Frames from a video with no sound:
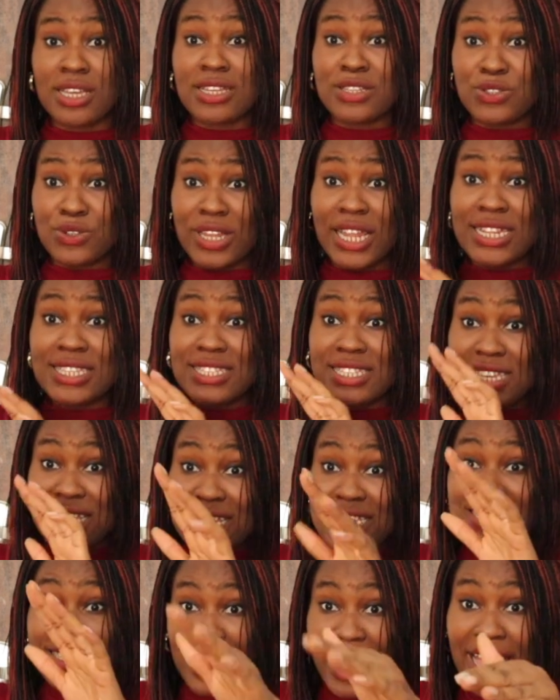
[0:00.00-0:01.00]
So that
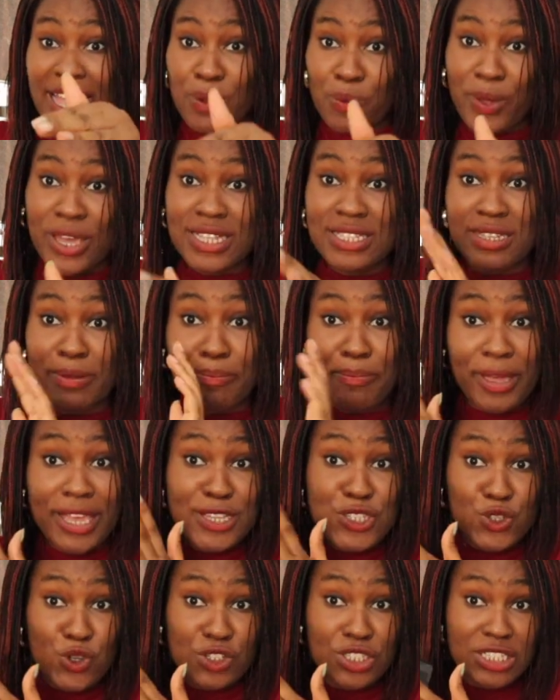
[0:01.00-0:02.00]
is the high weighting
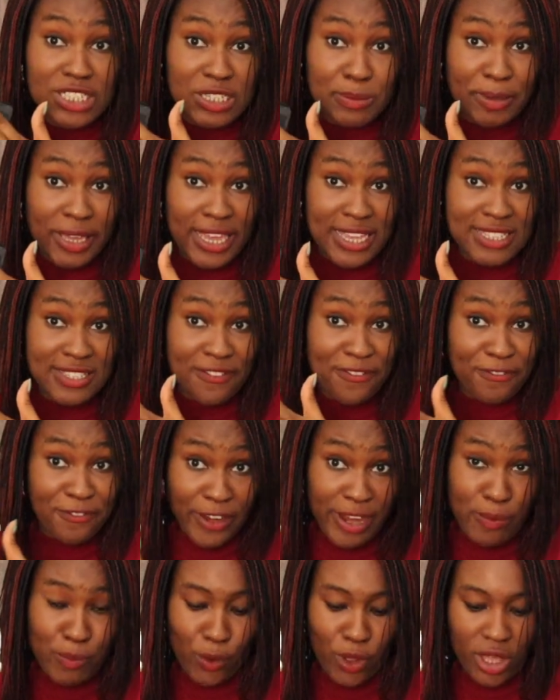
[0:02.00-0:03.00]
based on the GPHC
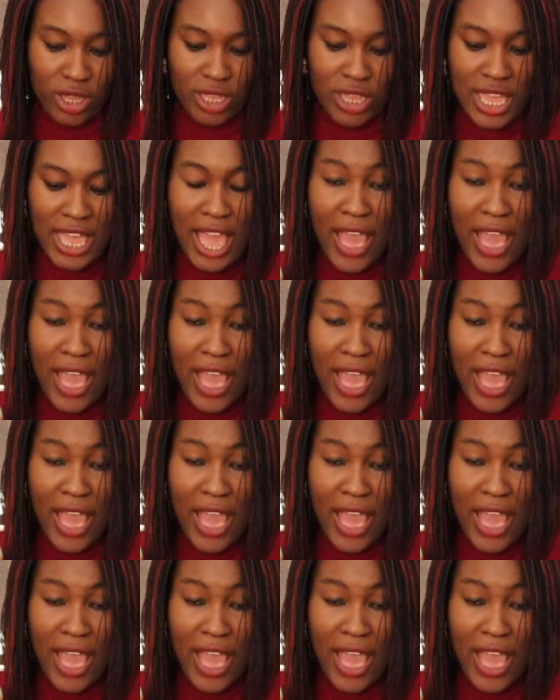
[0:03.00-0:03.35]
framework.